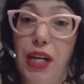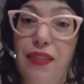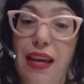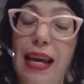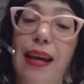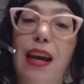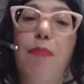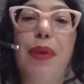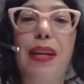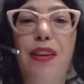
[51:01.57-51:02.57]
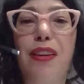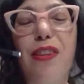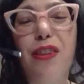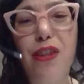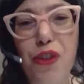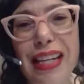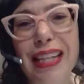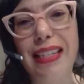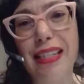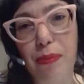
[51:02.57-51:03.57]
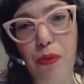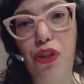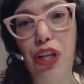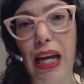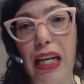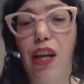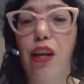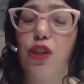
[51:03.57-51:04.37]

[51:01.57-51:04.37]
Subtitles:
it there. But you do need to double check.